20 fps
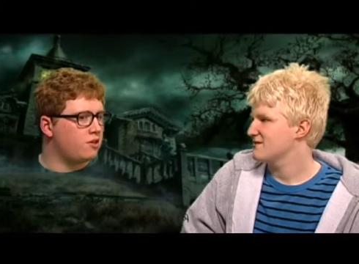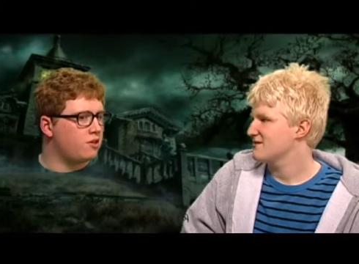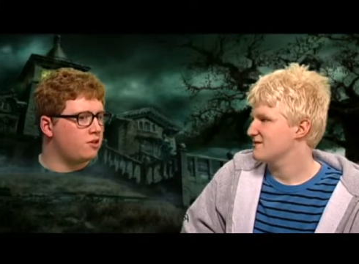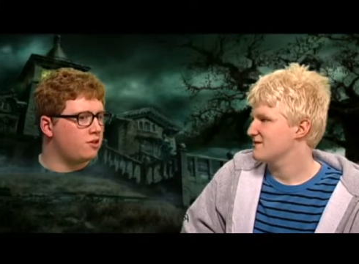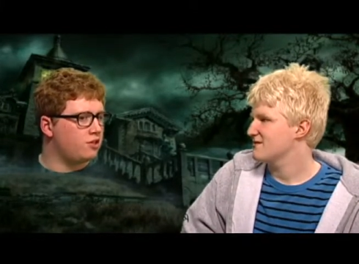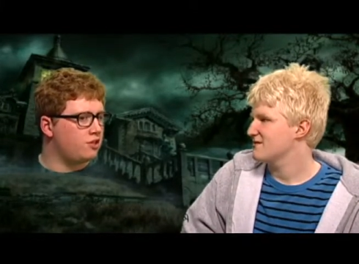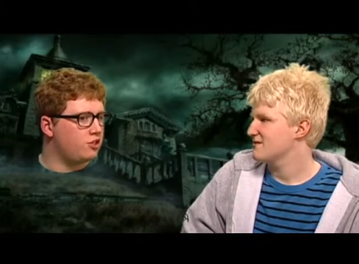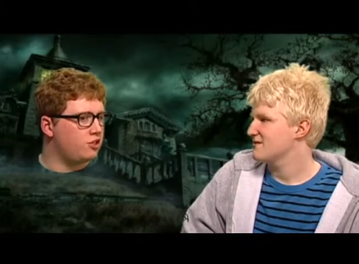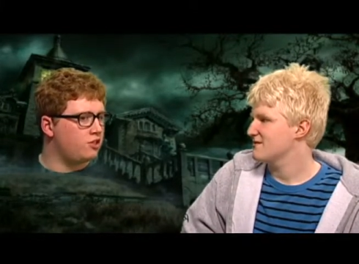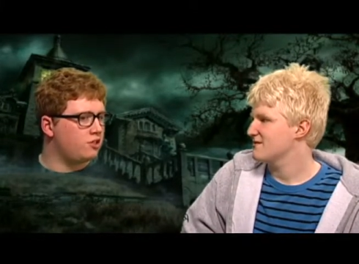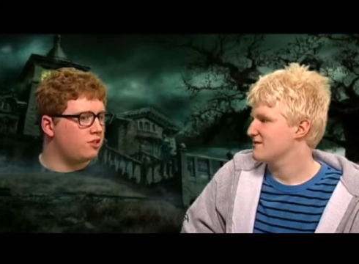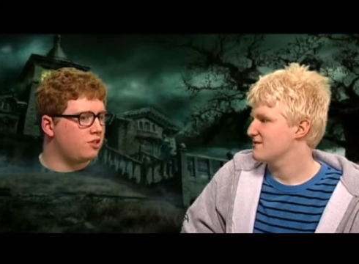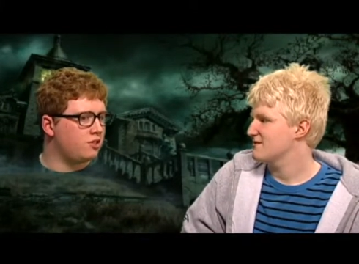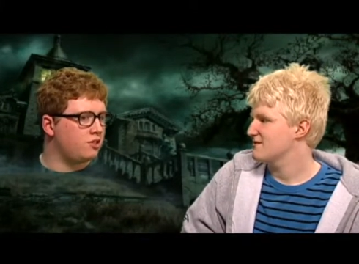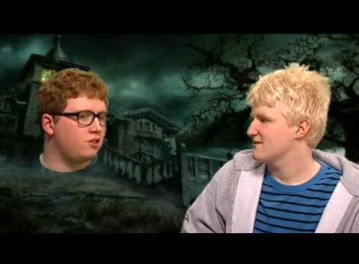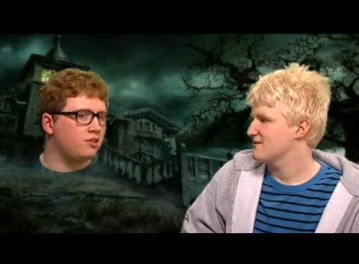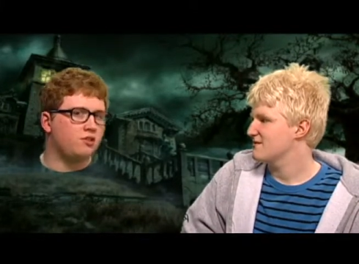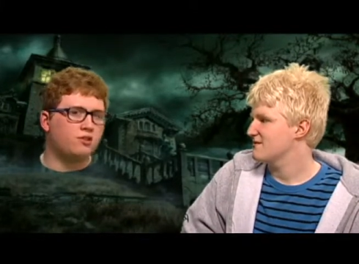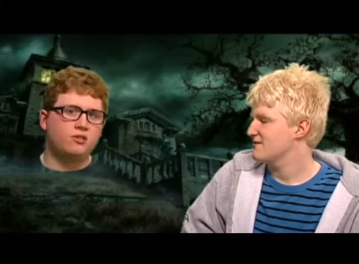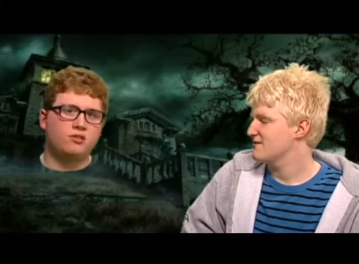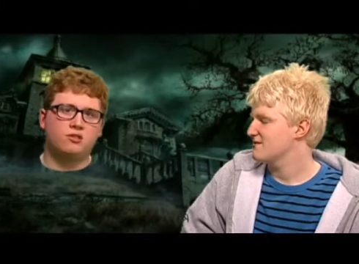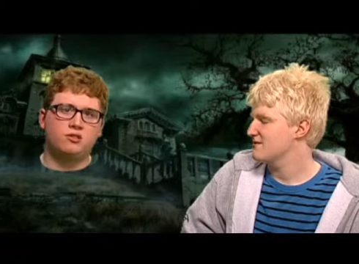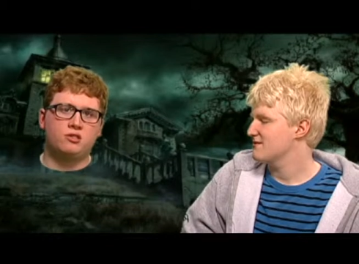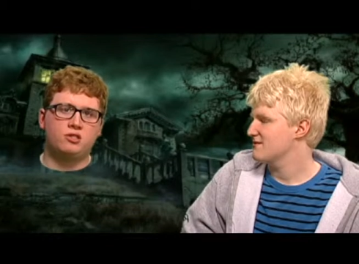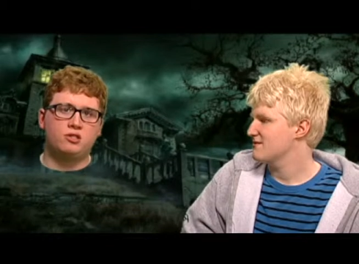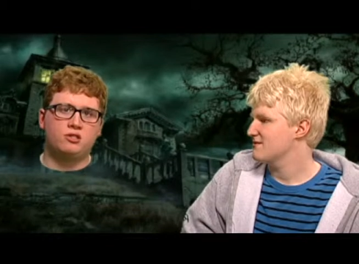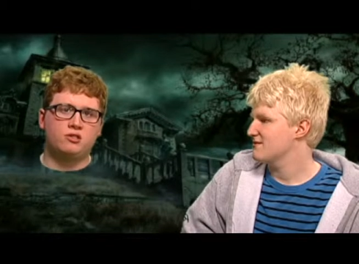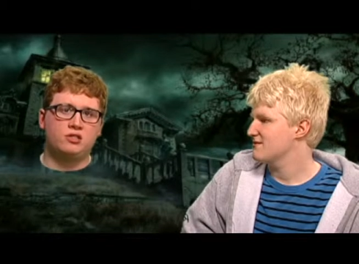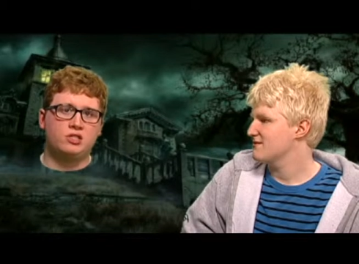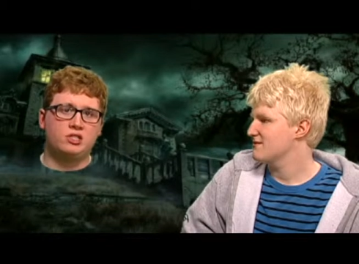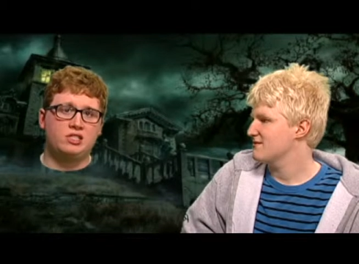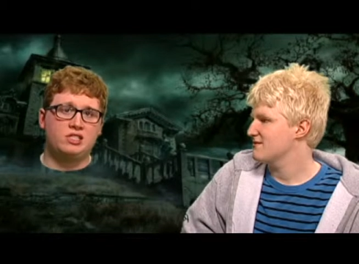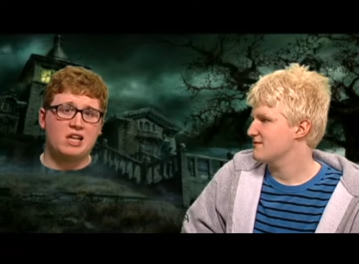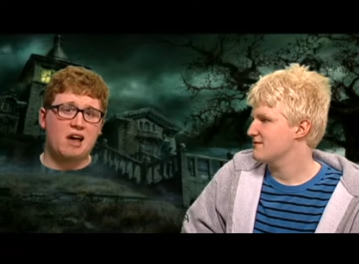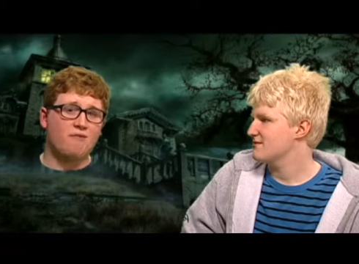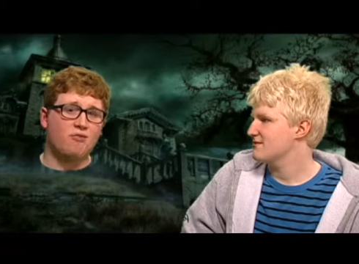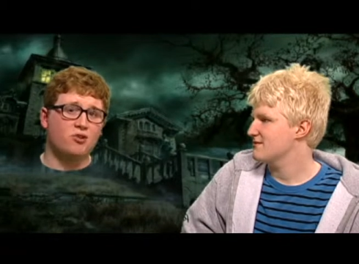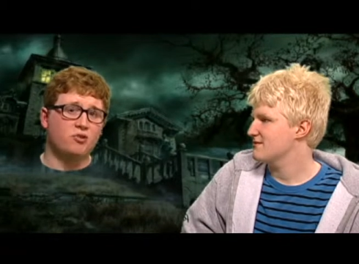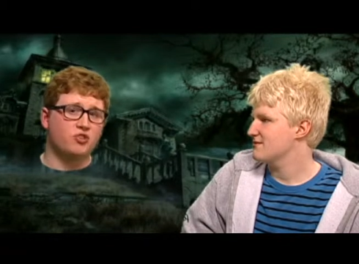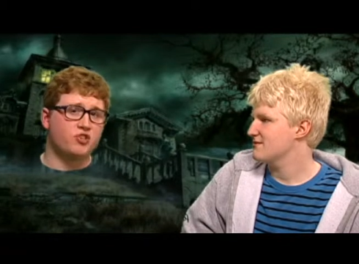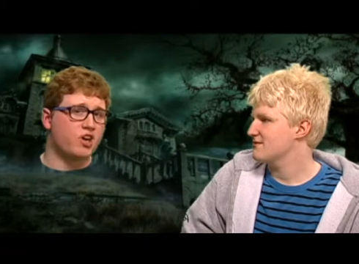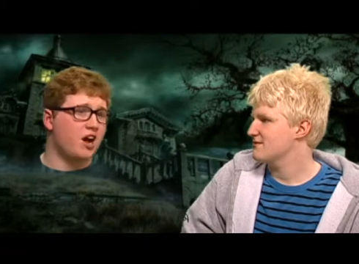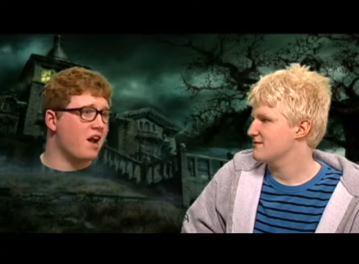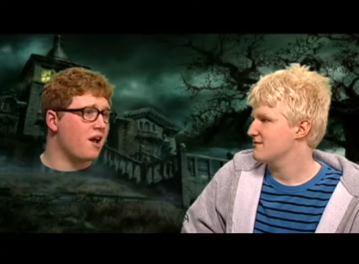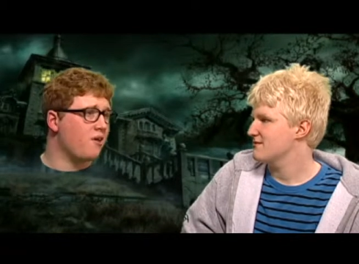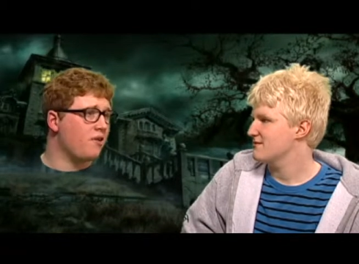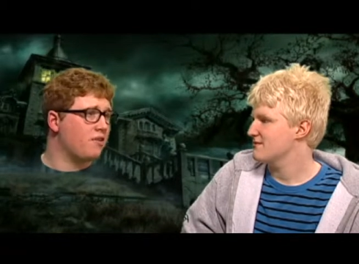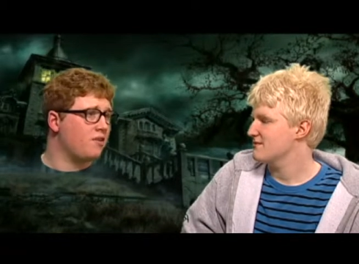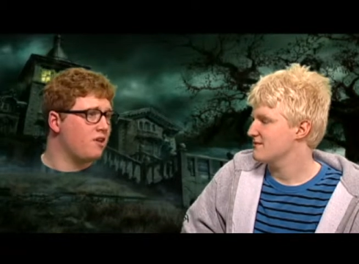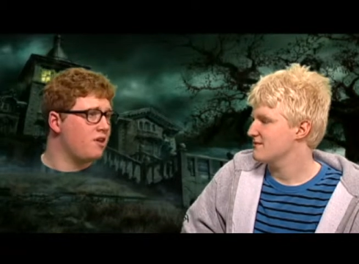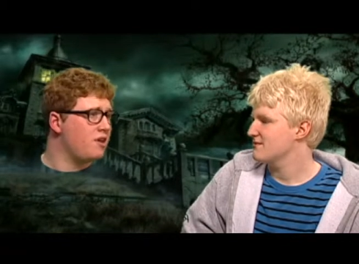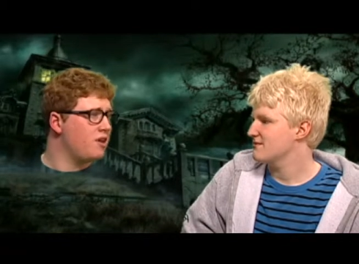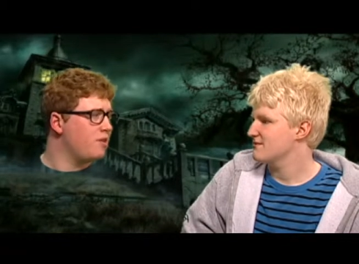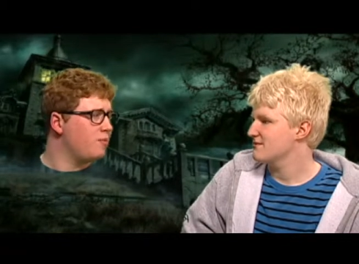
Speaker 1: this, and she's the devil child.